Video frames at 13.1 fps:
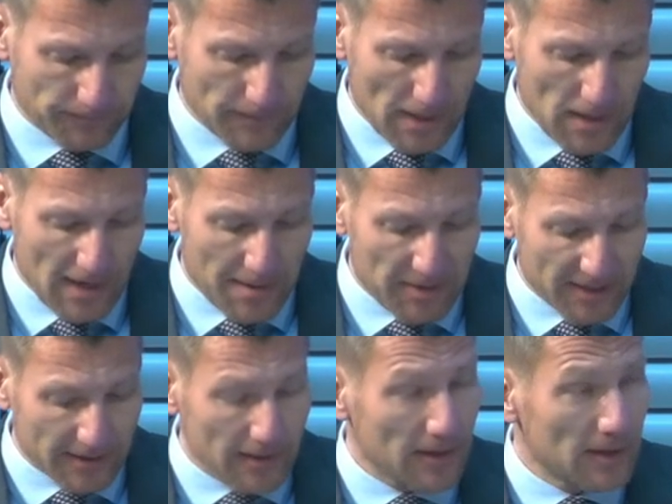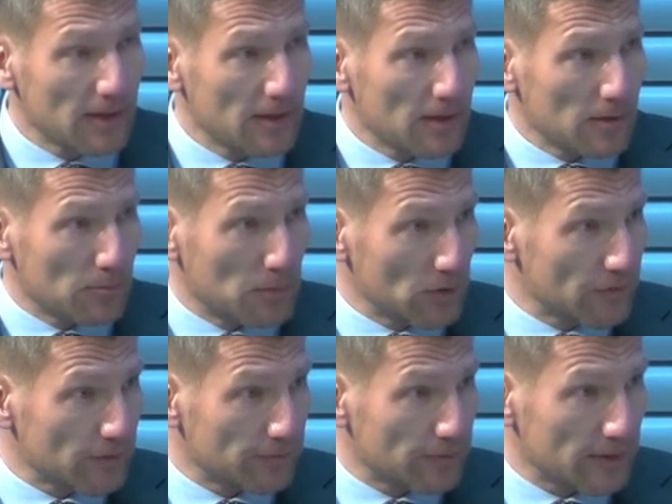I bet most
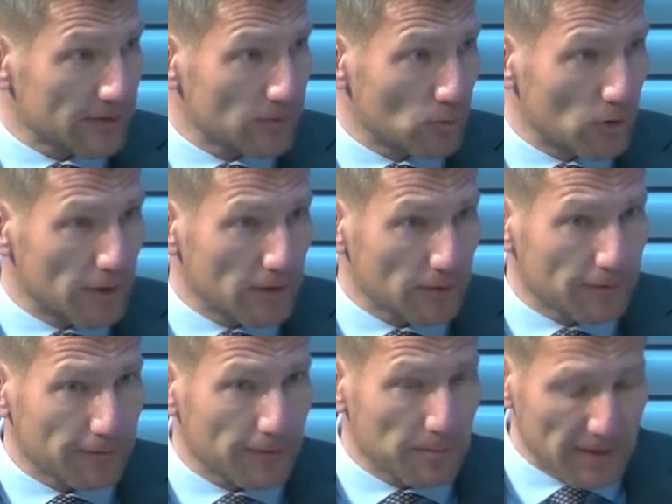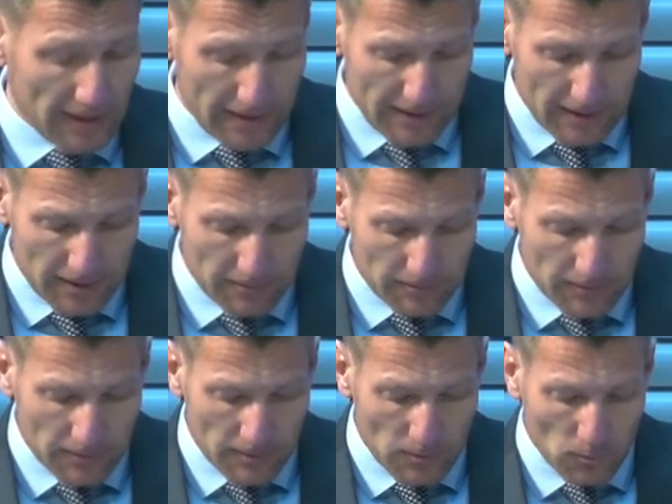of us were not familiar
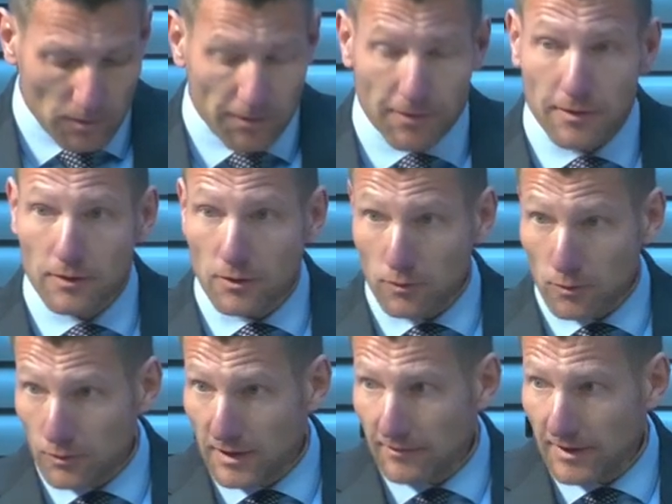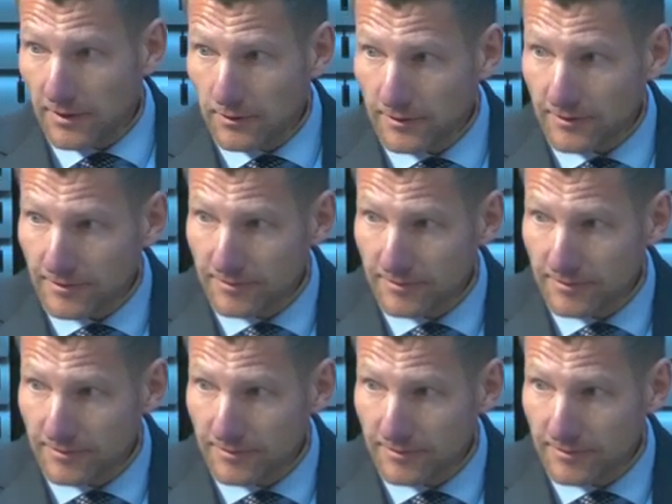with the coronavirus,